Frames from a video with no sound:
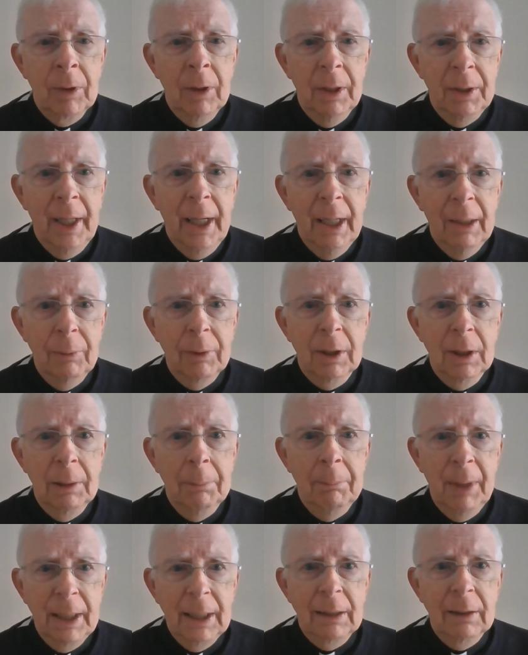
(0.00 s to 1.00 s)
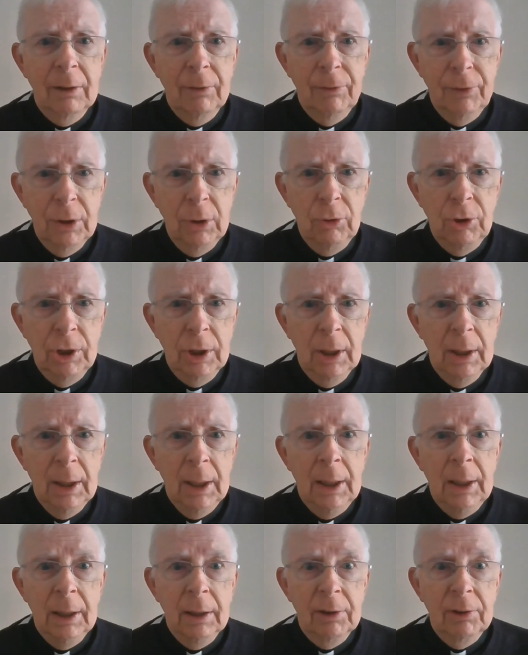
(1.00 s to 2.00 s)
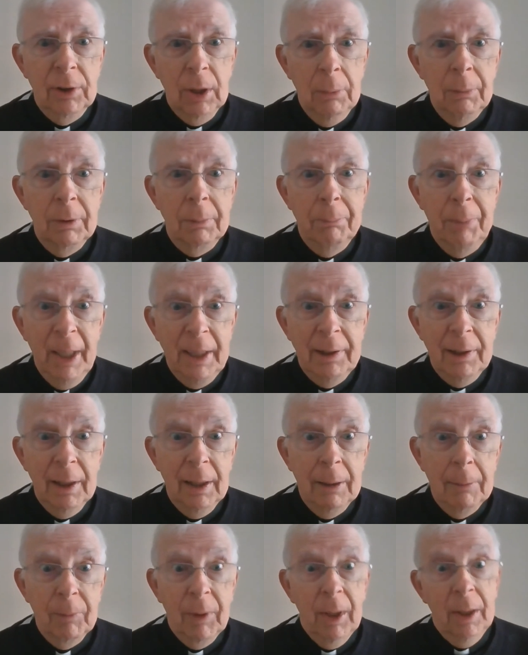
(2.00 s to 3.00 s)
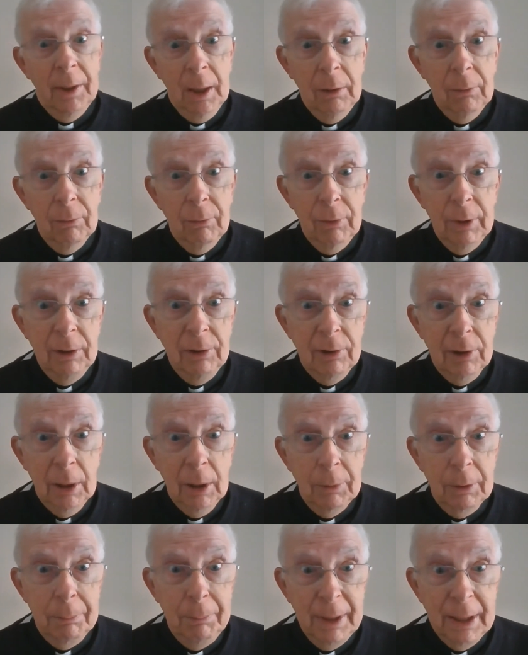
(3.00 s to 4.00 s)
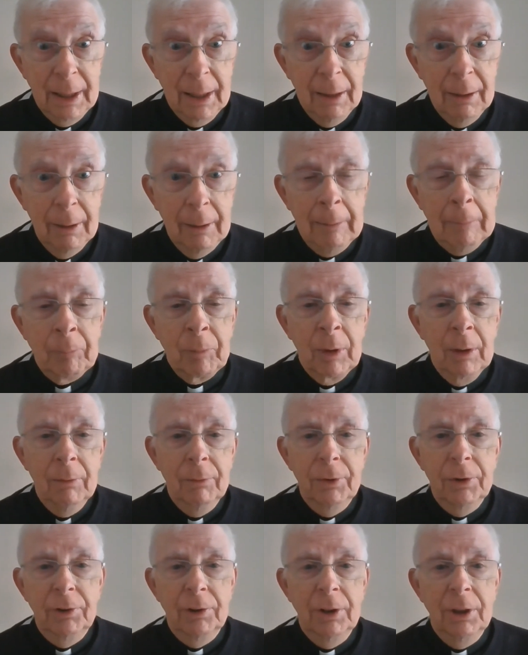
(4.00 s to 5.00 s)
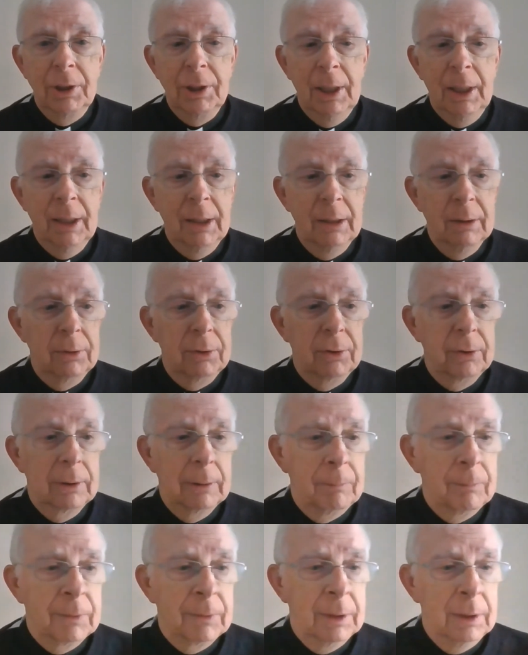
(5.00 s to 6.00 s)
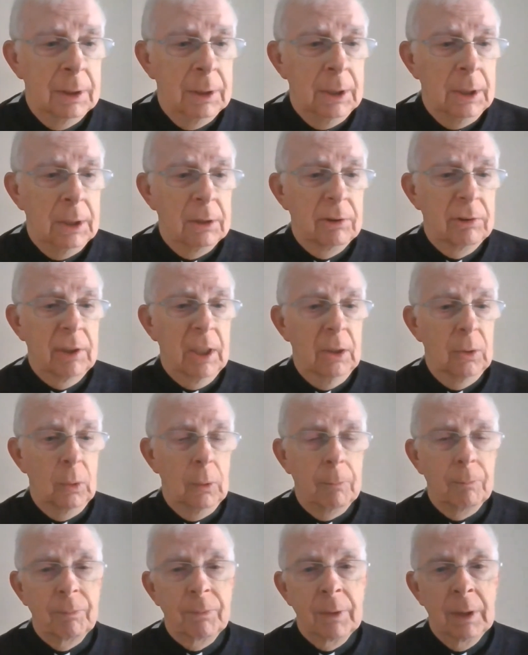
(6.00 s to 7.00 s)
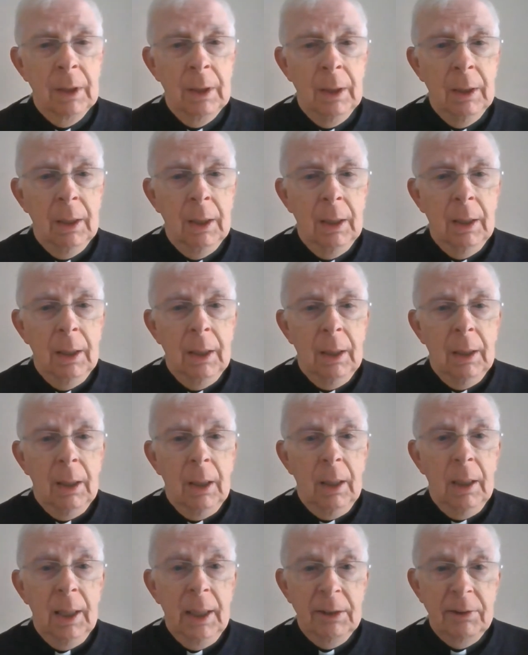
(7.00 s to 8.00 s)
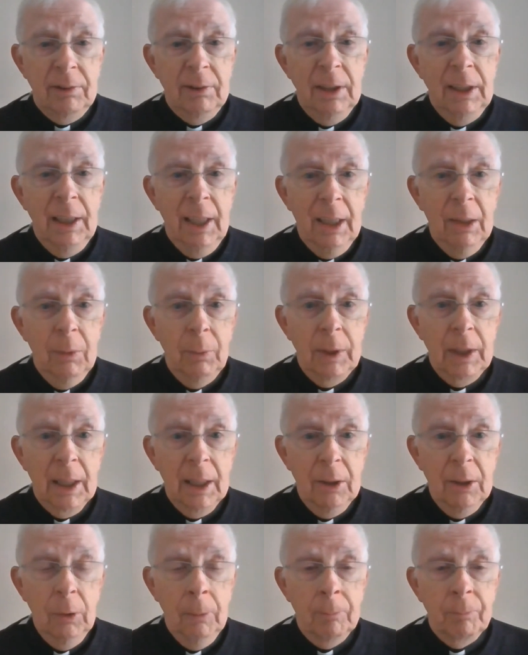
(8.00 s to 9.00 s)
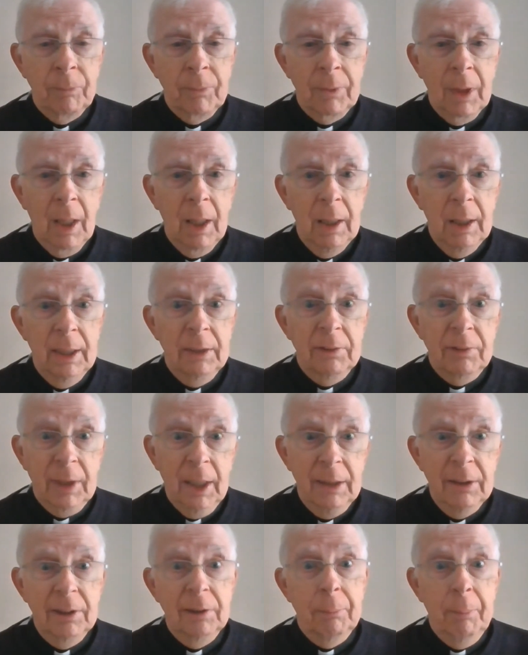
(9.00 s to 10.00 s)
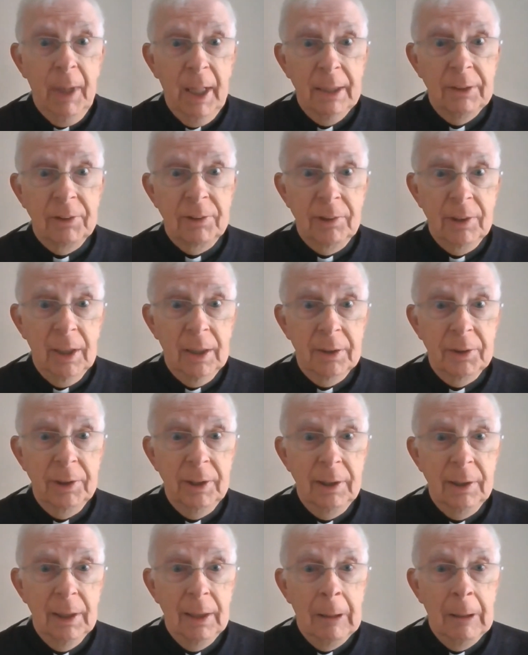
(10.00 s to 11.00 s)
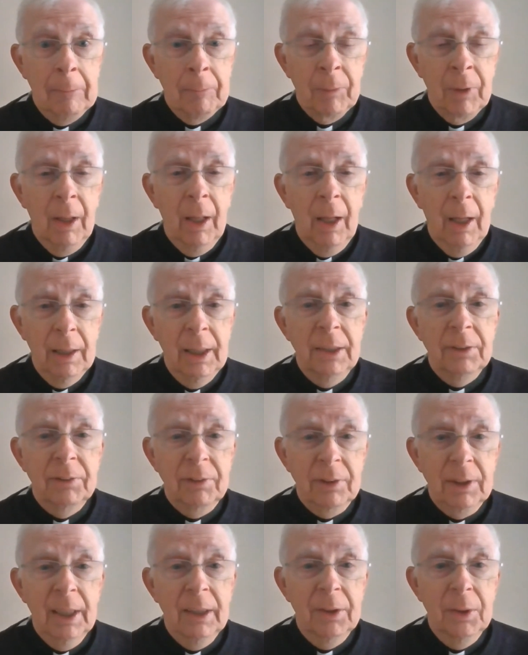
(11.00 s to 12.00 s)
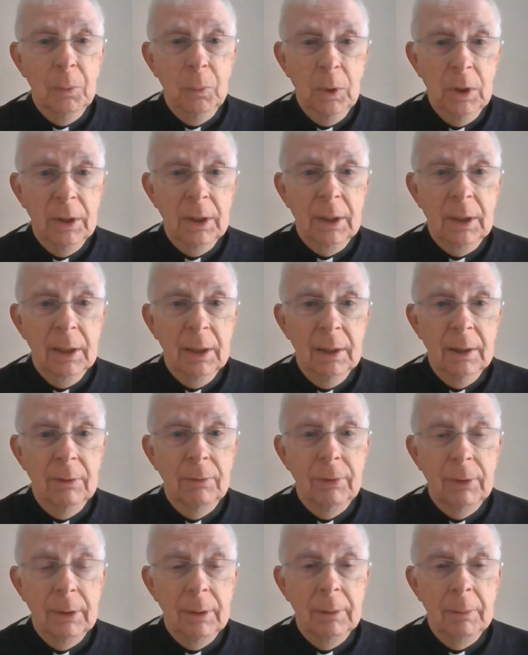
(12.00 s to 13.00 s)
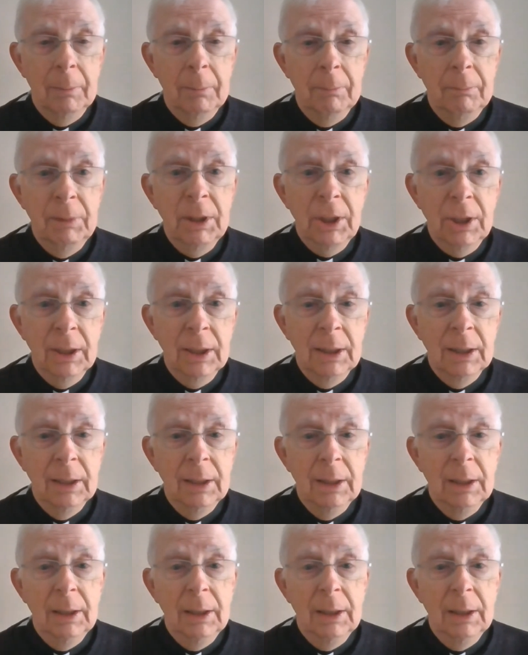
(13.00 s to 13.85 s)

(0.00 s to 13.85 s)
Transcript: and how we're going to make the future so much better and hopefully so much bigger for St Giles. So let's see how we go. Let's get this plan started and let's get the work of mission